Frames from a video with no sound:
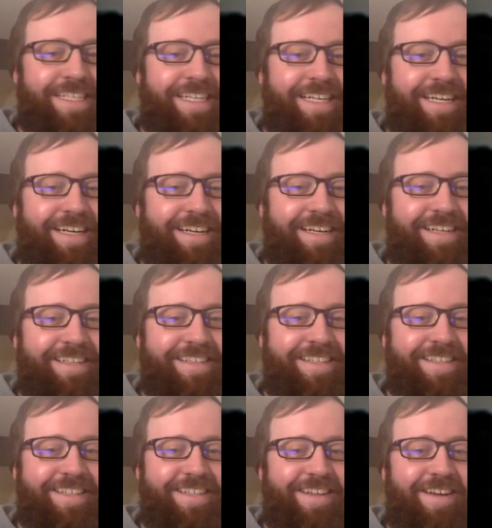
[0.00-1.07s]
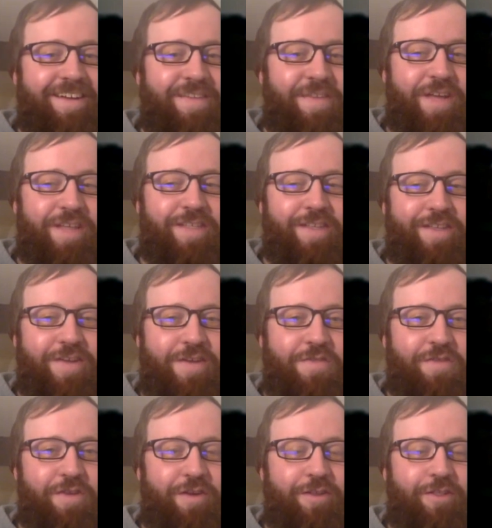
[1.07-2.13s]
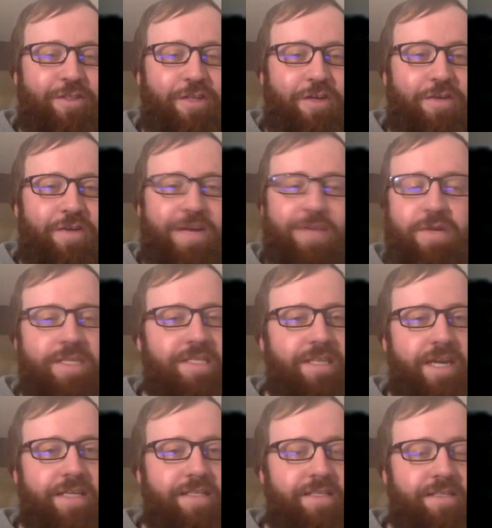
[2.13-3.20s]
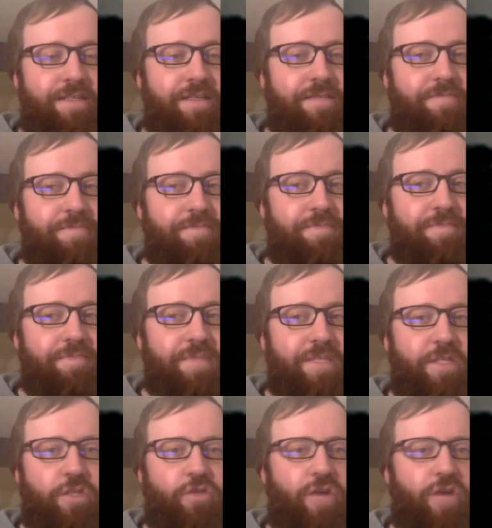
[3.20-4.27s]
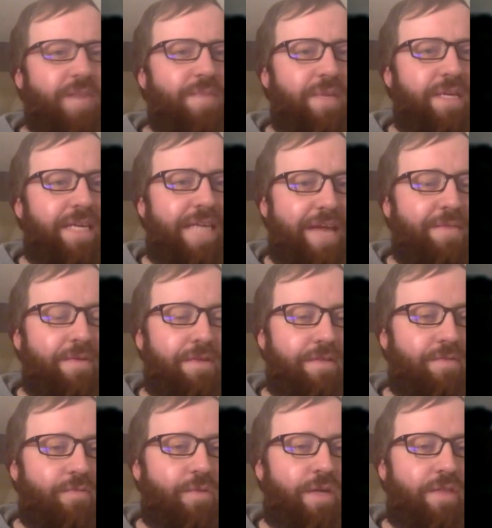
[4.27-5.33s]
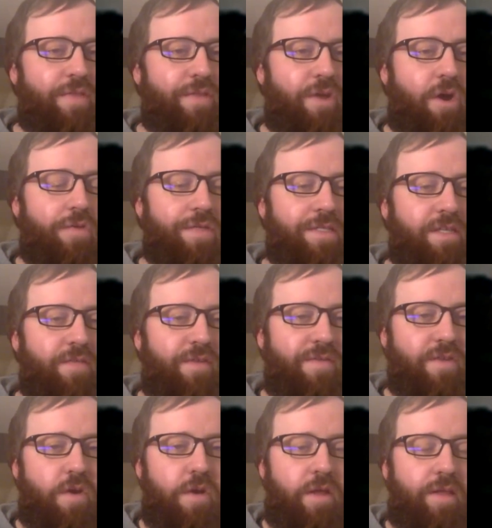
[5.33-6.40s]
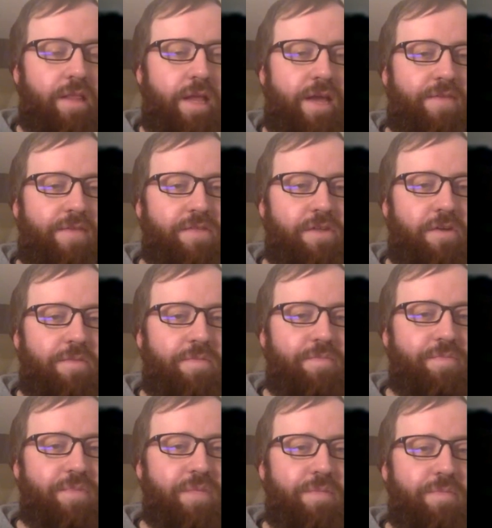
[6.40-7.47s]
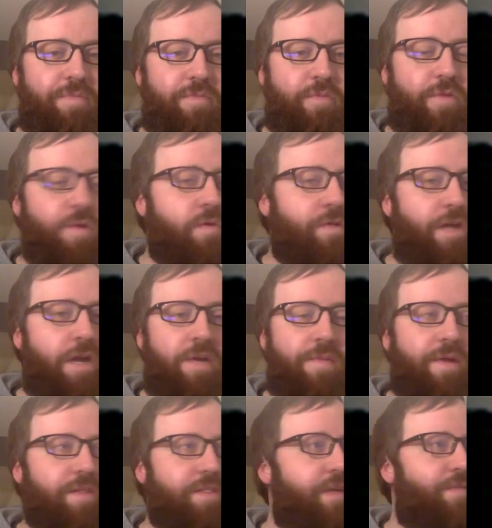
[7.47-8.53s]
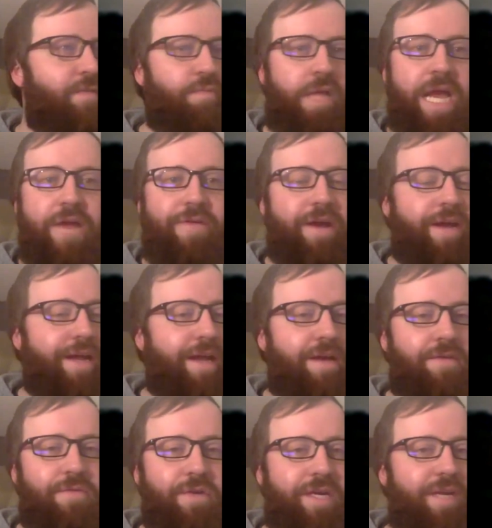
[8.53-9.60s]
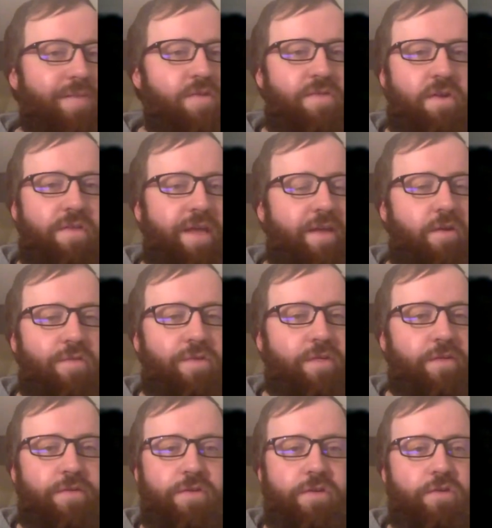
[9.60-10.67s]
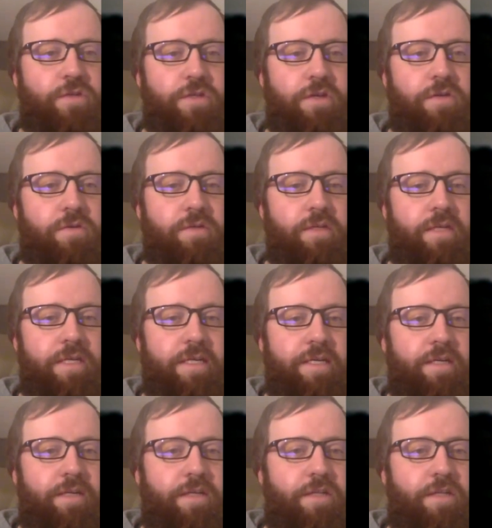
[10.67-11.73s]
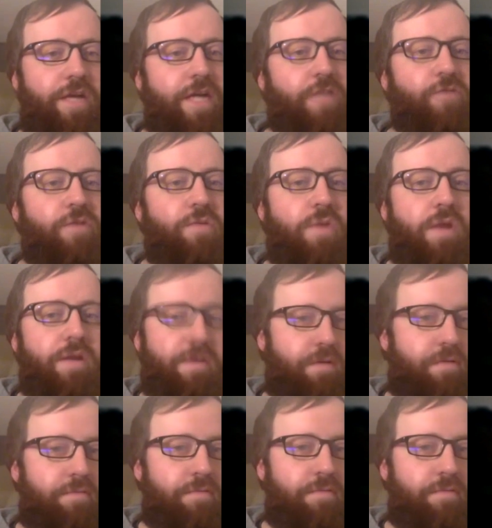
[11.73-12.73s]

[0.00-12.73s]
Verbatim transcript: Uh, hmm. our thoughts on the overall show and what it's like to to try to be gamers with all the stuff we have going on in life. So we won't talk about stuff we're playing right now. We're gonna move all that over to the new show, unless you guys really want to.